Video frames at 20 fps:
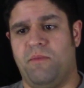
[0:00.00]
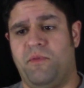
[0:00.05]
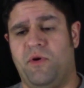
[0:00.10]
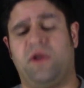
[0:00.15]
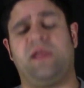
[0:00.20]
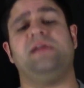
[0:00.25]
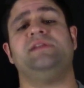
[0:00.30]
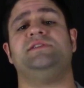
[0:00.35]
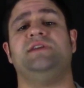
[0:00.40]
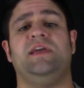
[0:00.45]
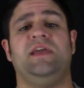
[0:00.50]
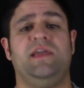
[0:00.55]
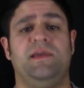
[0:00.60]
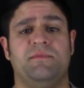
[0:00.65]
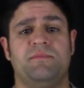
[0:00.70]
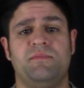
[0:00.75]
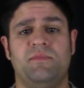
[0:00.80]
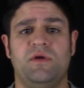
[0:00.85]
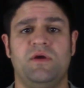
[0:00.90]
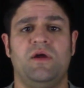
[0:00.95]
the booking
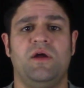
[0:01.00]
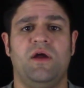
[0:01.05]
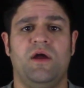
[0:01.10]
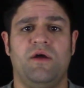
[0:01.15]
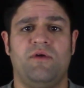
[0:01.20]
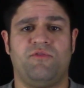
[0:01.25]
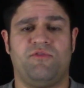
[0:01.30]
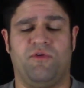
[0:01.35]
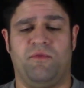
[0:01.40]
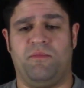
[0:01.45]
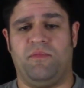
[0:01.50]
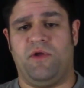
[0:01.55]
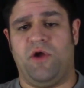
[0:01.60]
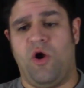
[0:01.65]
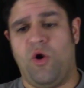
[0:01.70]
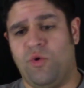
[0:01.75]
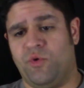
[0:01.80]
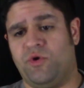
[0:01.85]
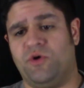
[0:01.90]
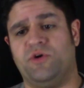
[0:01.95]
team, from the
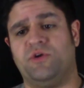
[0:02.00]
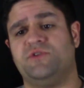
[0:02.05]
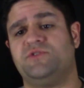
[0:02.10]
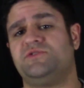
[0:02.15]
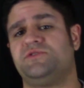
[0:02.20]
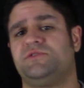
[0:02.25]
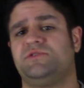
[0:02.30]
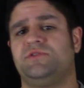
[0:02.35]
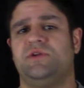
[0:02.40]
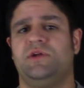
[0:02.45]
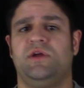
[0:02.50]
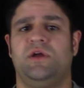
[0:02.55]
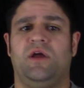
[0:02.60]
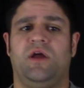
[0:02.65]
owners,